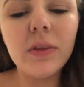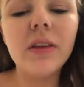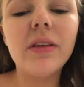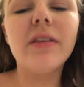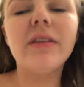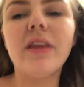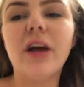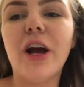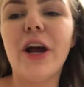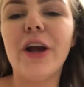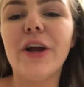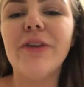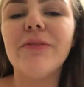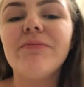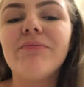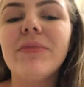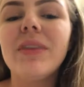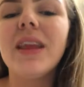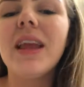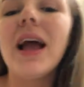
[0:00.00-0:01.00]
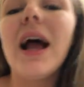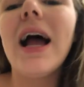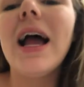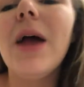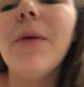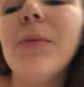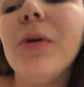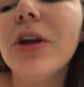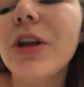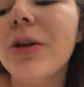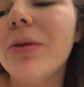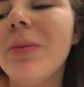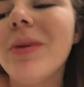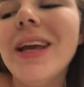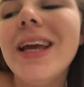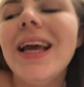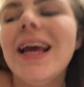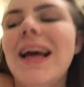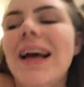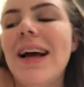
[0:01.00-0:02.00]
So I'm going to be